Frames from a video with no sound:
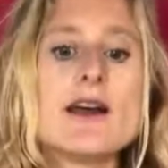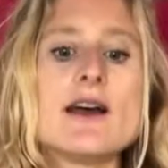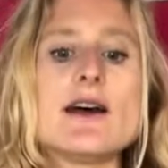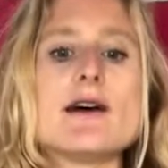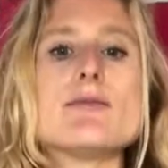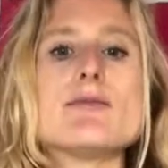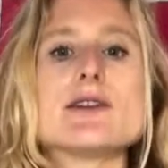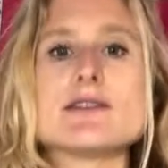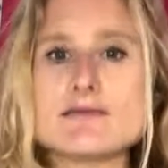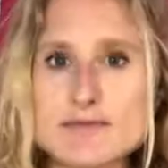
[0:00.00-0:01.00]

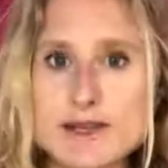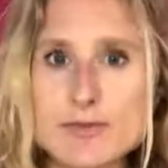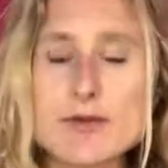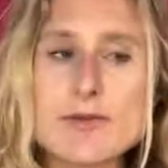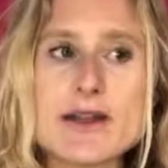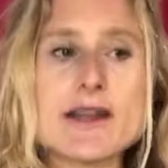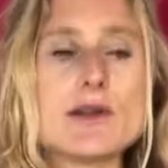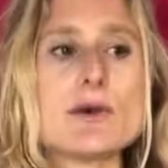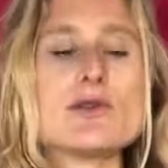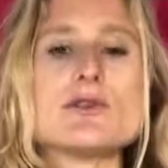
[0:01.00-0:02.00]
But keep in mind,
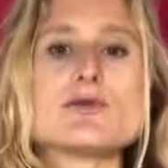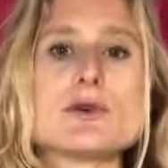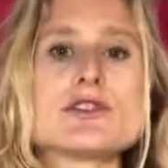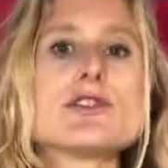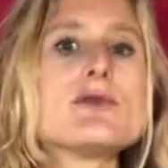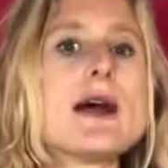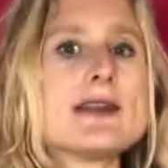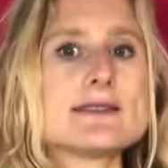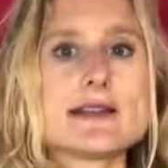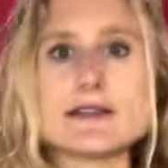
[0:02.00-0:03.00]
anyone who's watching who
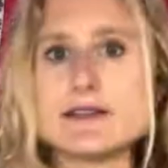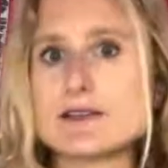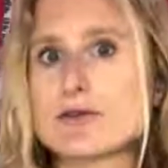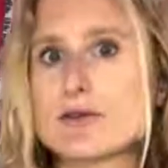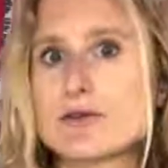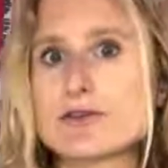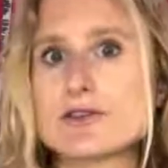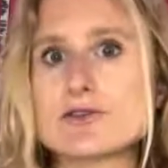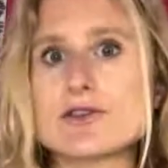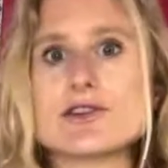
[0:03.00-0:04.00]
has like an eating
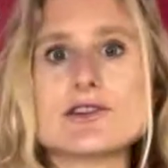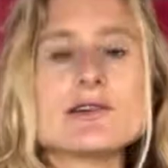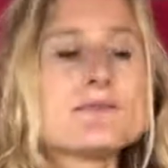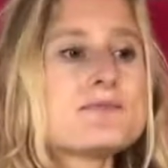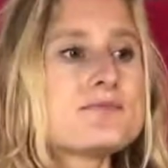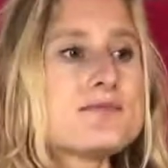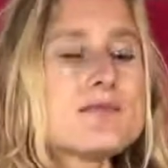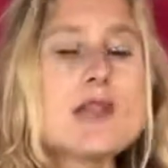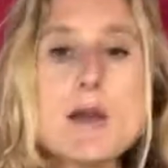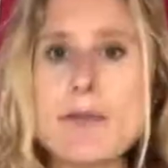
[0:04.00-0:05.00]
disorder
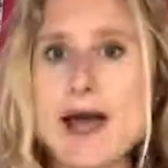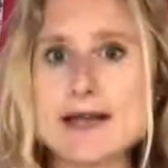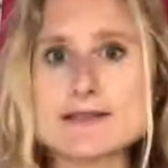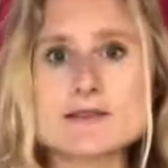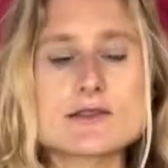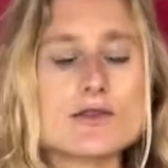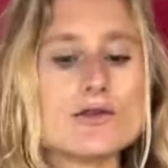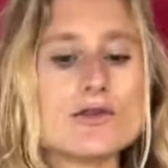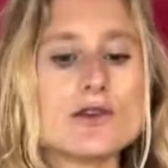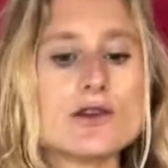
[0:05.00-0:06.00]
past,
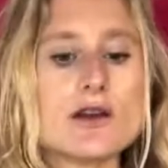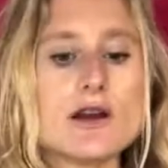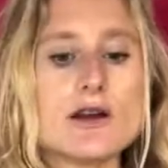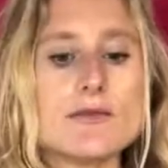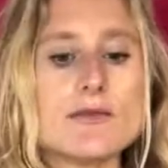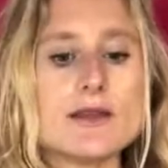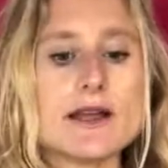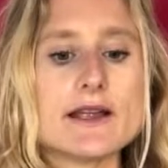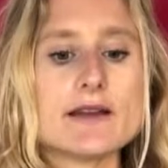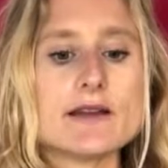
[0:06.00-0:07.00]
or
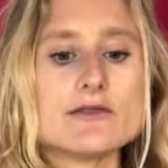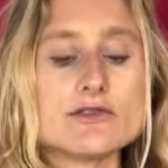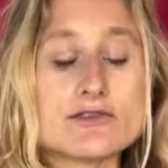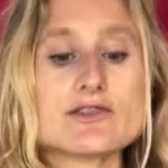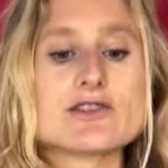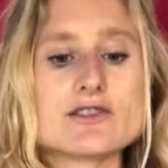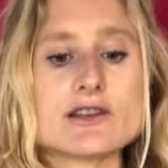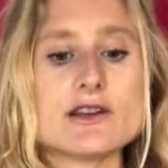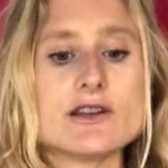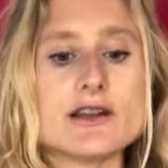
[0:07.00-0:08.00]
like a
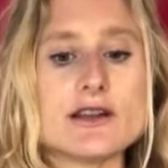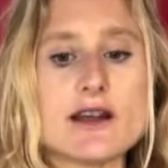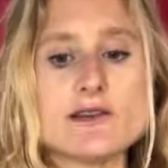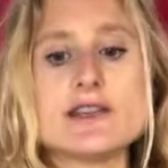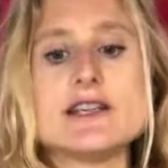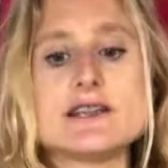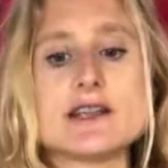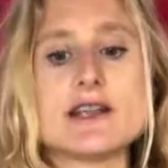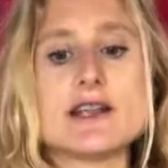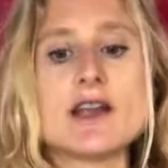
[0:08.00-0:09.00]
restriction and under
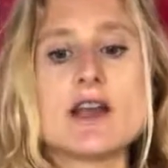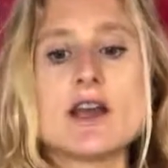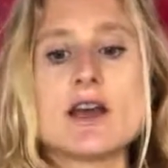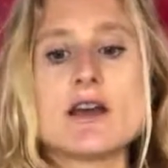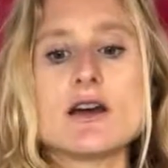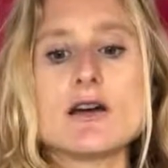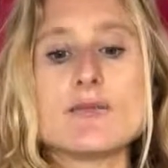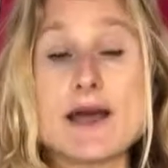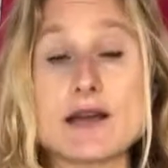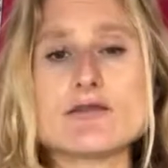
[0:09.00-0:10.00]
eating
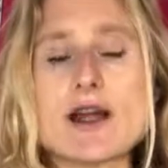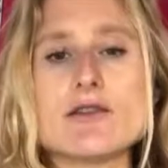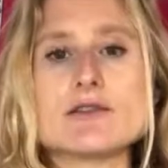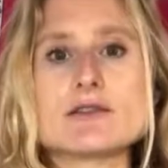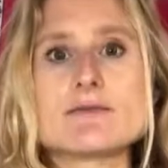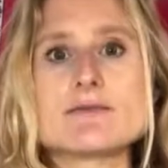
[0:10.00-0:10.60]
background,